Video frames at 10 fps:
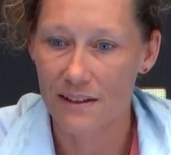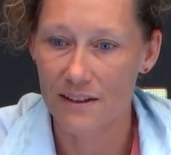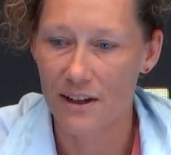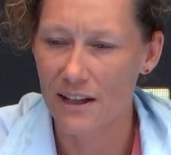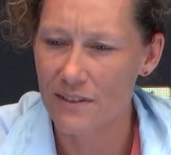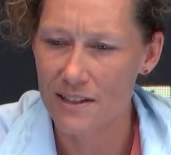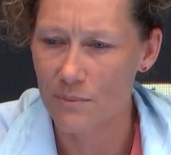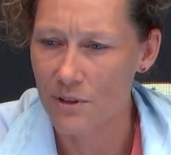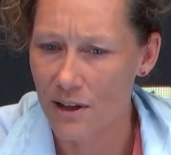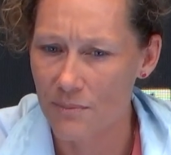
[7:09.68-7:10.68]
you know, even
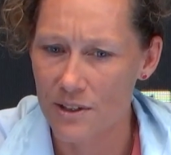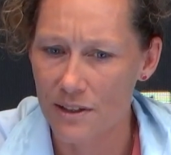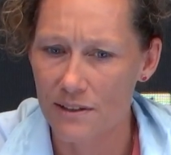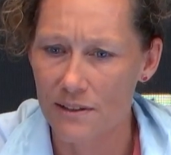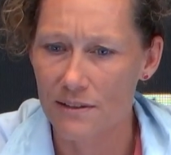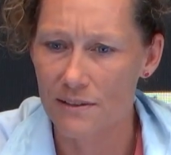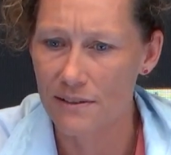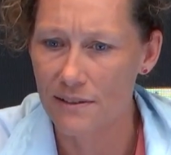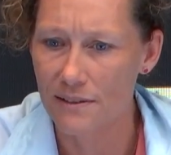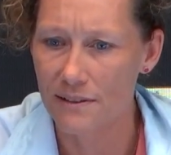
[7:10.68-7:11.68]
sometimes the
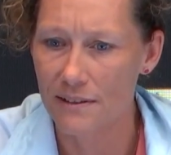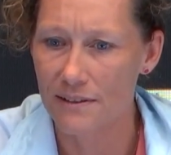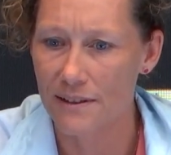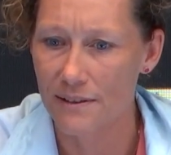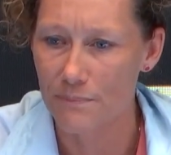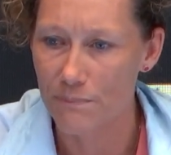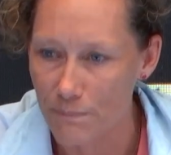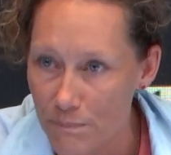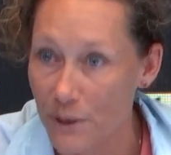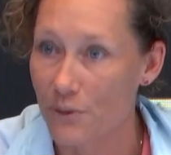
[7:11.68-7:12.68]

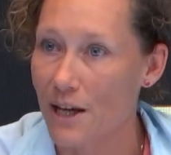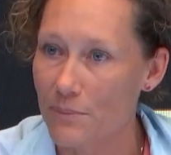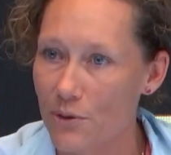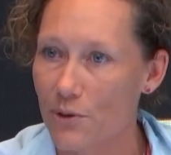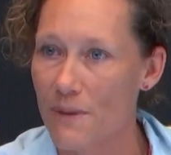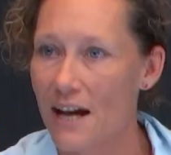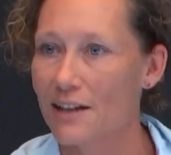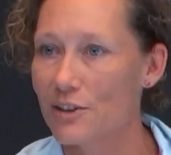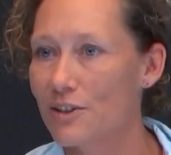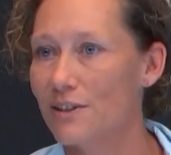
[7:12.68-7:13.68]
build up to a
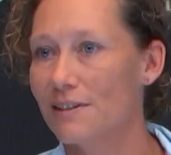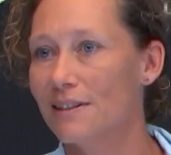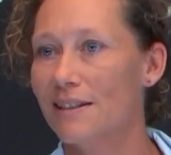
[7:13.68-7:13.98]
match